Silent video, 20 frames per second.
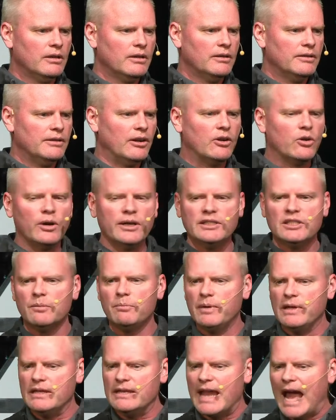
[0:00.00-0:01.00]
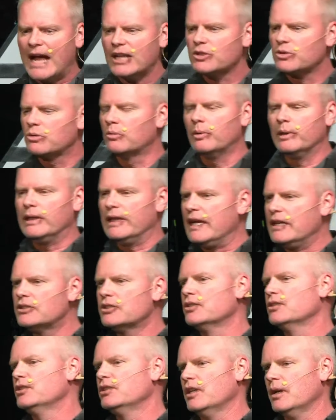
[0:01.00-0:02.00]
there are going to be natural
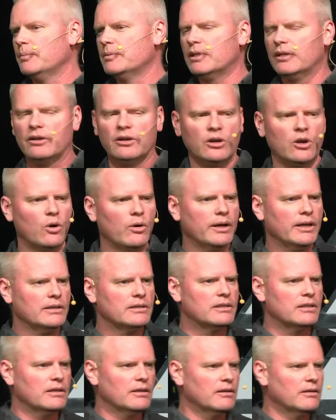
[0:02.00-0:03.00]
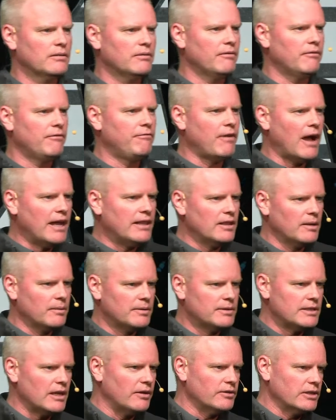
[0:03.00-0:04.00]
relationships that are going to find
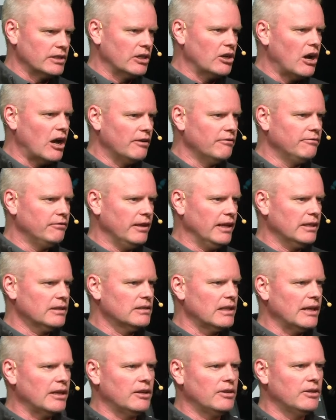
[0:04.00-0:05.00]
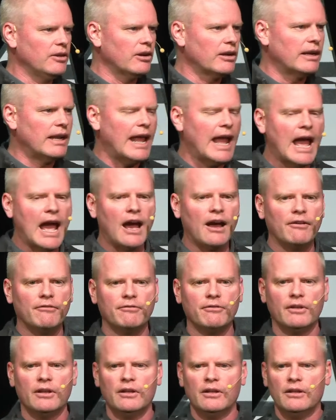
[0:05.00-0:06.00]
themselves in conflict. Like you're going to have
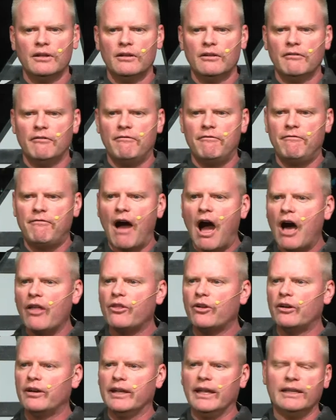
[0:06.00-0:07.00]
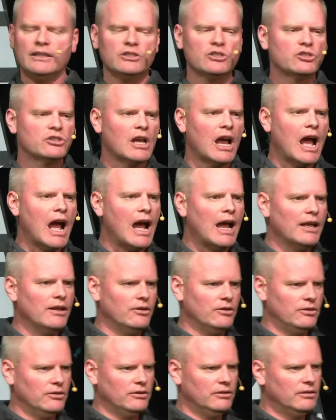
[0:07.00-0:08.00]
father against
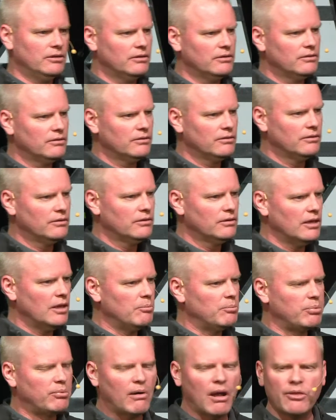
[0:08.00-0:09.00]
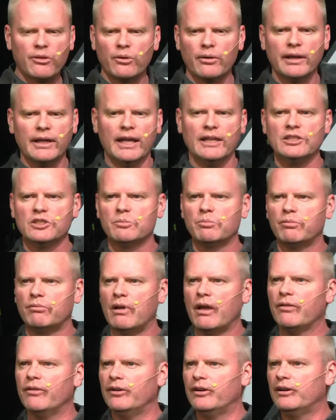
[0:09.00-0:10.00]
child, and brother against
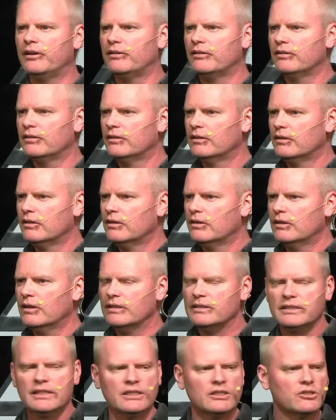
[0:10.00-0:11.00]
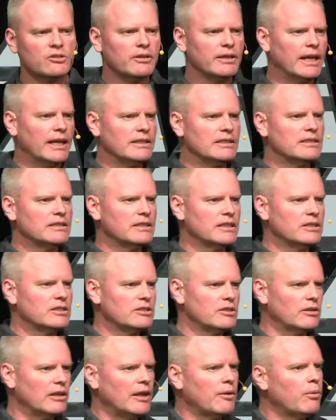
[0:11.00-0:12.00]
brother, and sister against
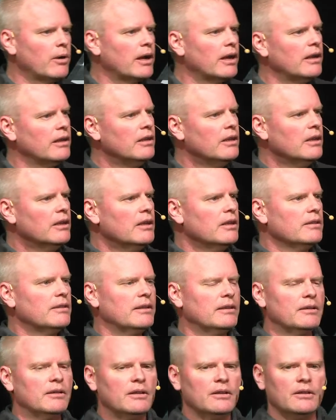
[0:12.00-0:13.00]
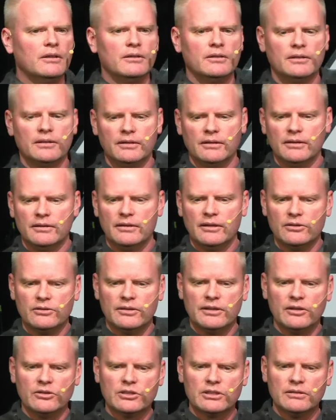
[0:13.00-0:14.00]
sister. Like we're going to, the, the, there,
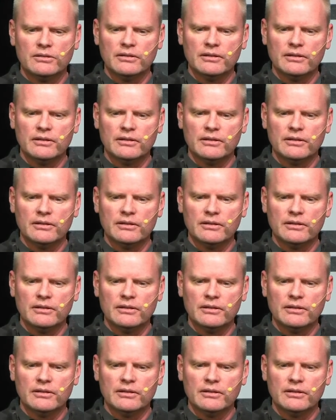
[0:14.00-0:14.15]
there's,